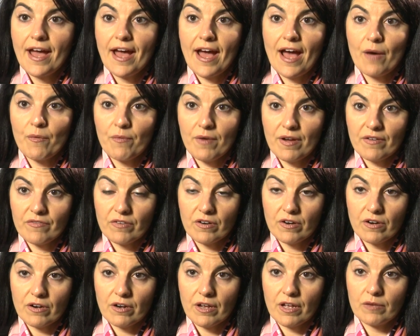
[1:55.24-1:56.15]

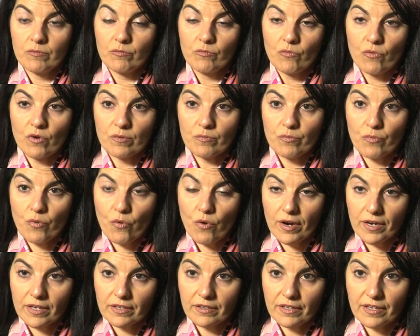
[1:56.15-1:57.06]
However, and more
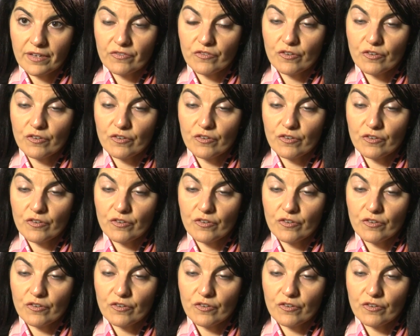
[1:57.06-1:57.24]
importantly,